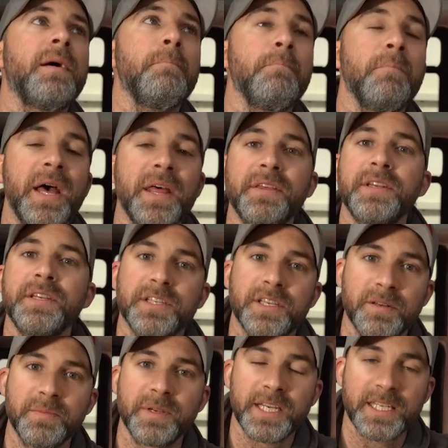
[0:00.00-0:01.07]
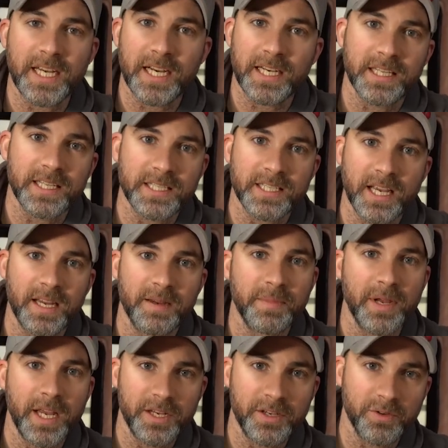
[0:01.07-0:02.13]
method is going to be exactly the same
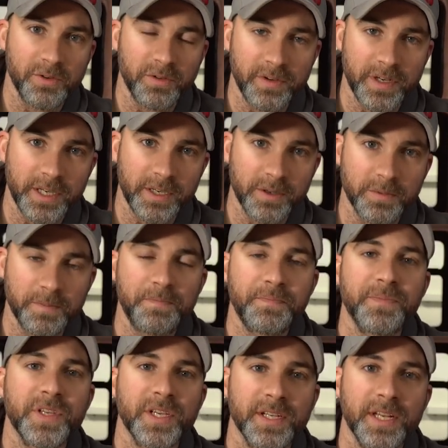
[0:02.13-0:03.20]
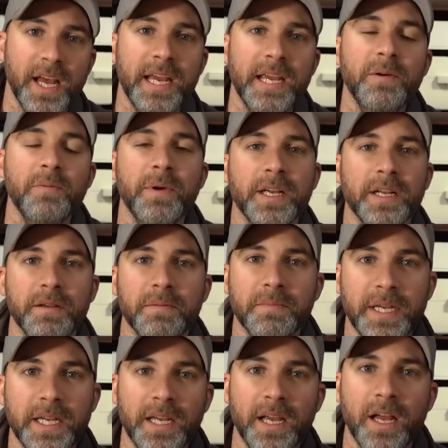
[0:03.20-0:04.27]
in your vehicle. Today we're going to
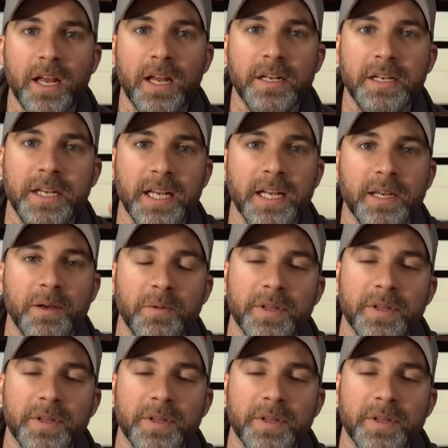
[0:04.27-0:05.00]
be dealing